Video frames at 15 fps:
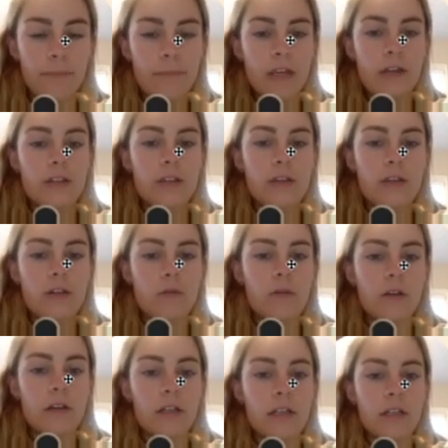So
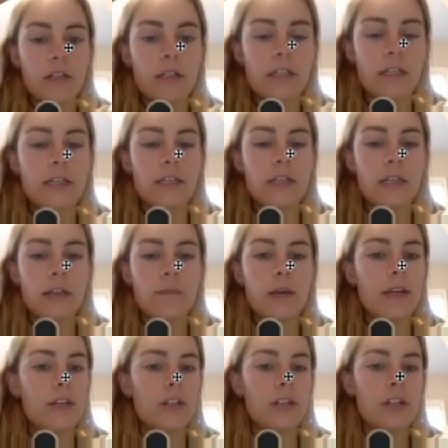assisting the
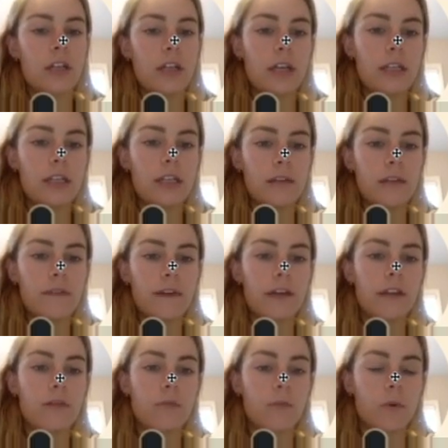patient in identifying
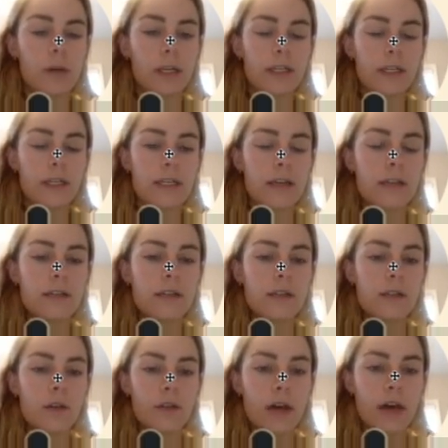the warning signs
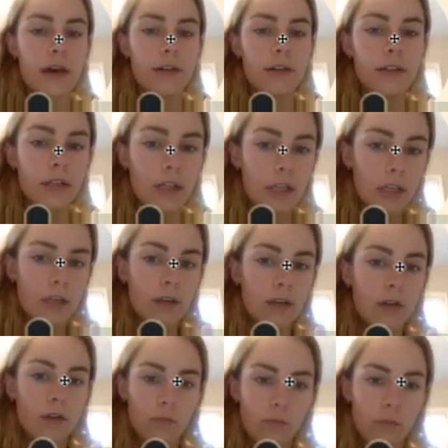so that
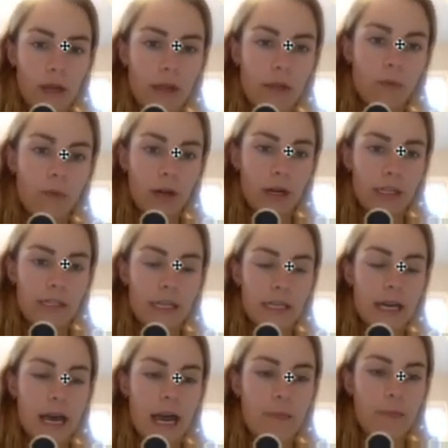when the warning sign
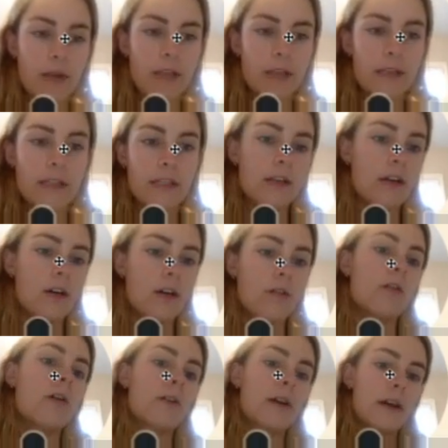happens, they know,
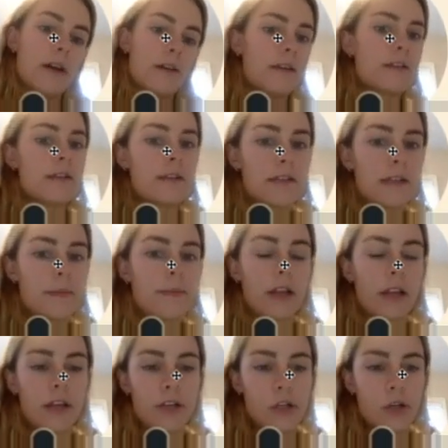okay, this is
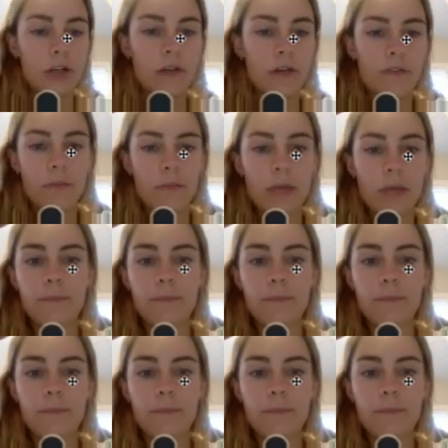typically a trigger for me.